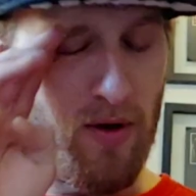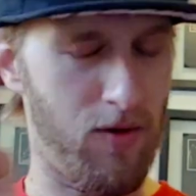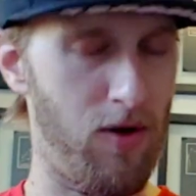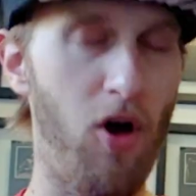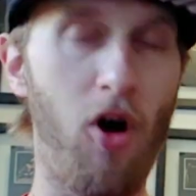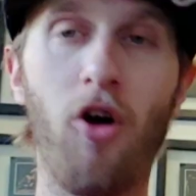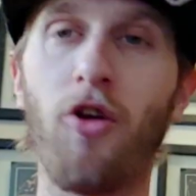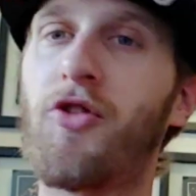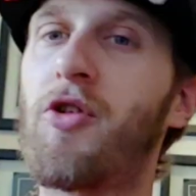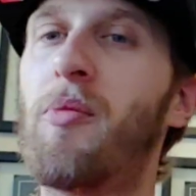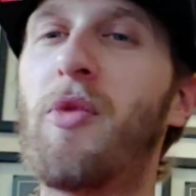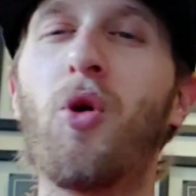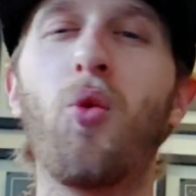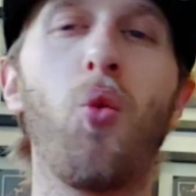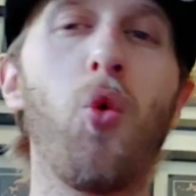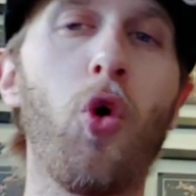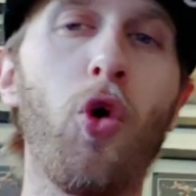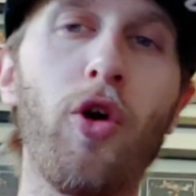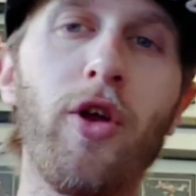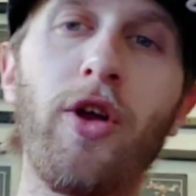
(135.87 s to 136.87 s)
Ultimate
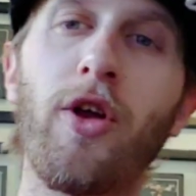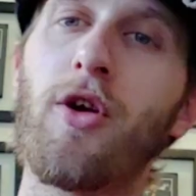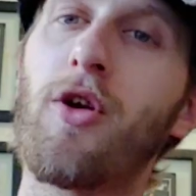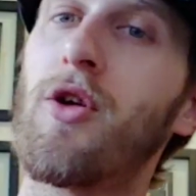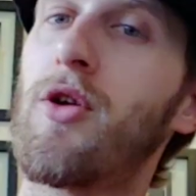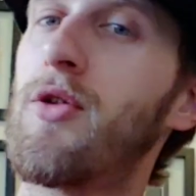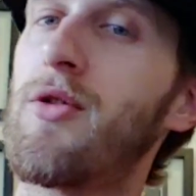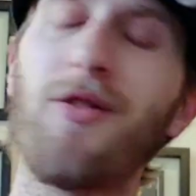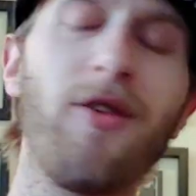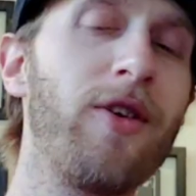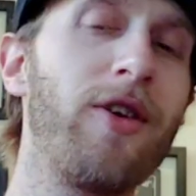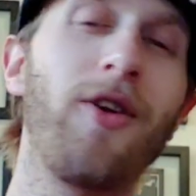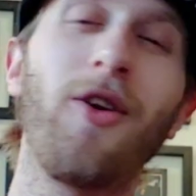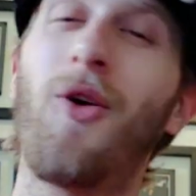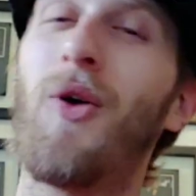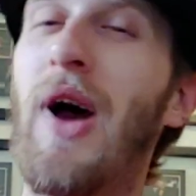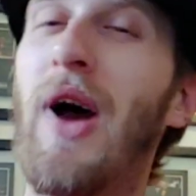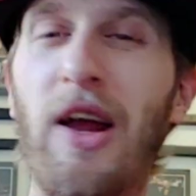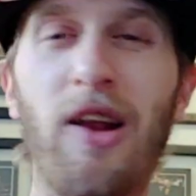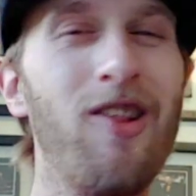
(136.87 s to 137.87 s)
Warrior,
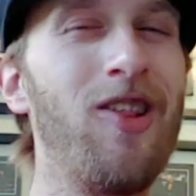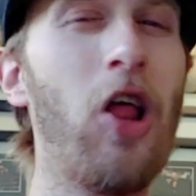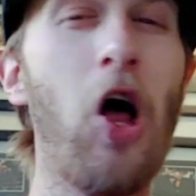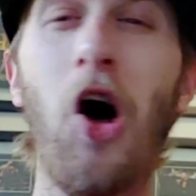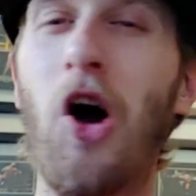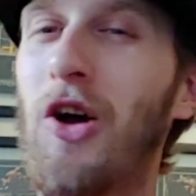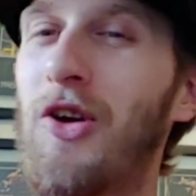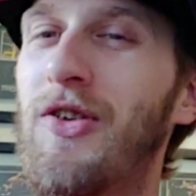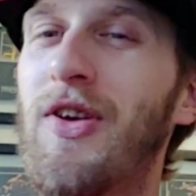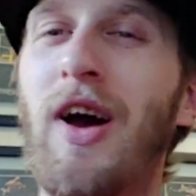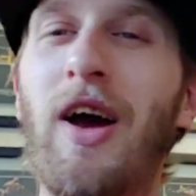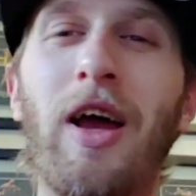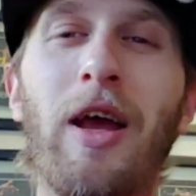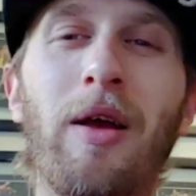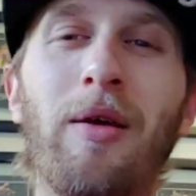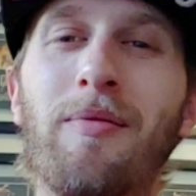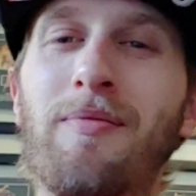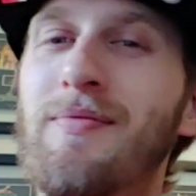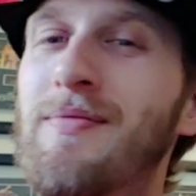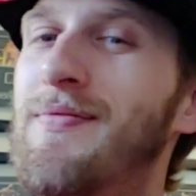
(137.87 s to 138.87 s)
had a long
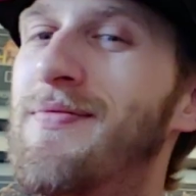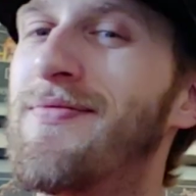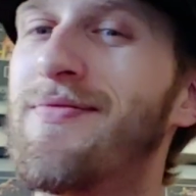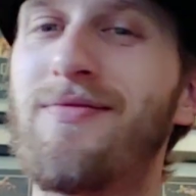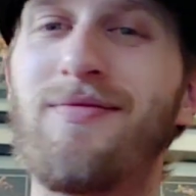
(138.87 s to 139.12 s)
time